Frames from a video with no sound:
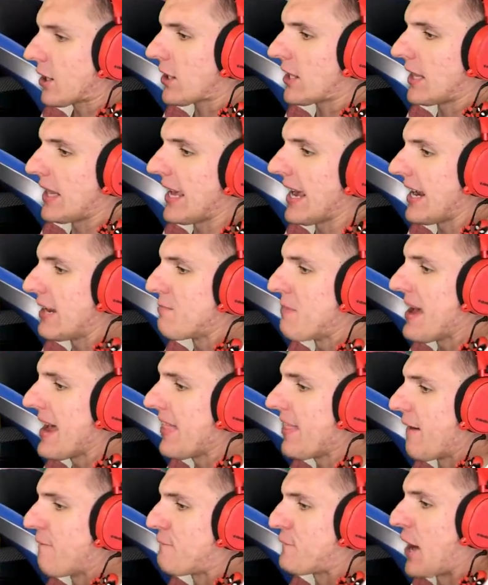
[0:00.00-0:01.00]
Cleaned
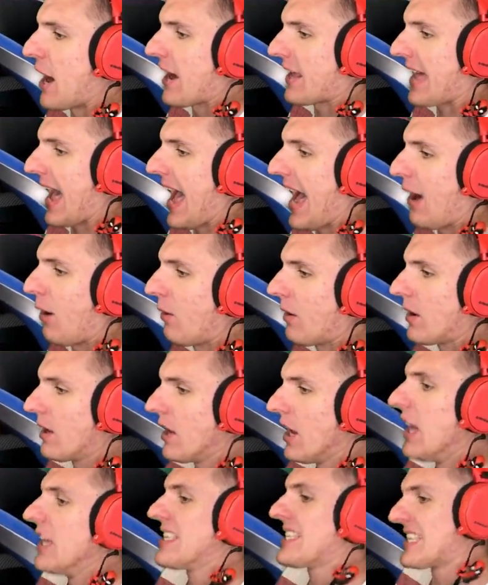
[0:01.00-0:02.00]
me the fuck out
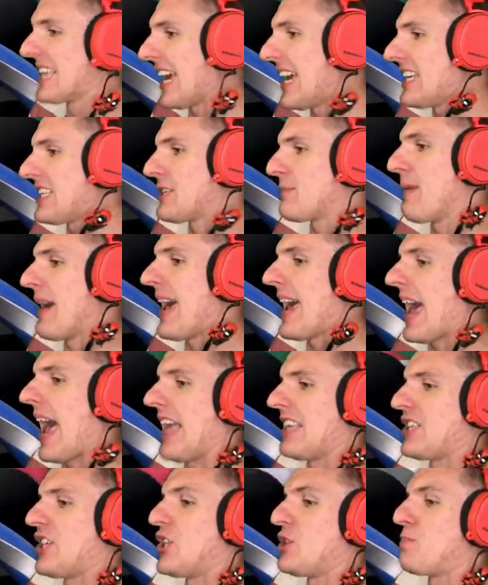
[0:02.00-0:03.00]
sees me
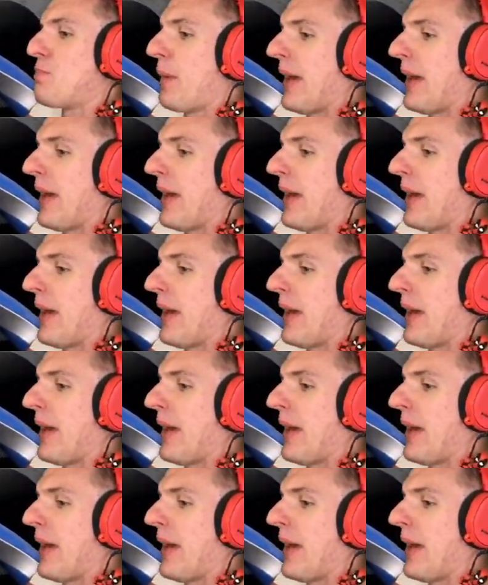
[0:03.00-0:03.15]
as his